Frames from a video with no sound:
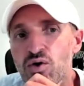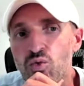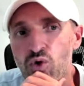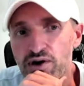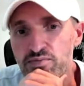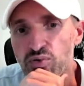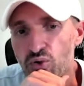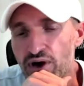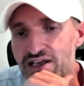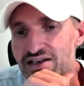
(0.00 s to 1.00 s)
at one
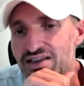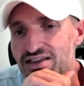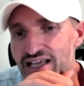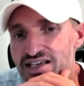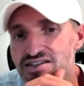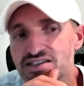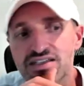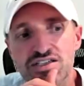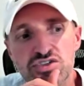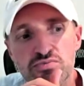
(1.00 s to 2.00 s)
point,
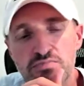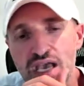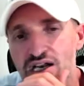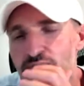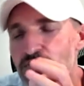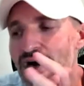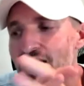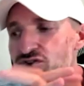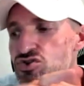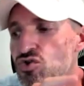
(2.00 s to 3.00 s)
laziness made up
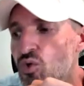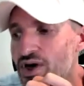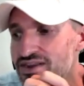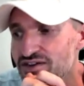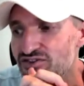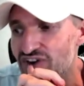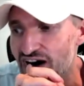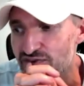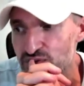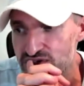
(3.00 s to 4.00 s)
about
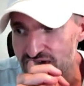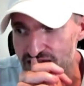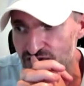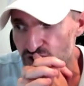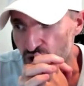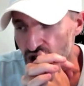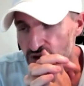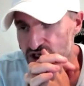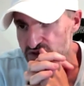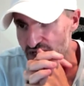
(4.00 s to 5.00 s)
25% of
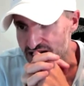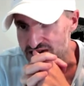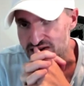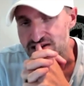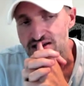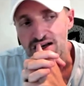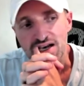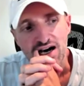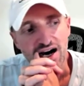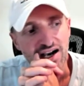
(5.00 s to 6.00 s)
all responses.
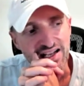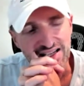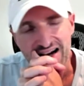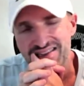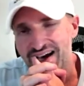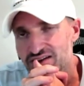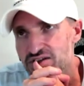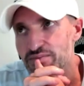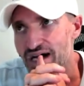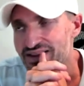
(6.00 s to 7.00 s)
Uh, it got down
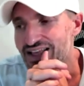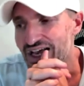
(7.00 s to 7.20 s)
to about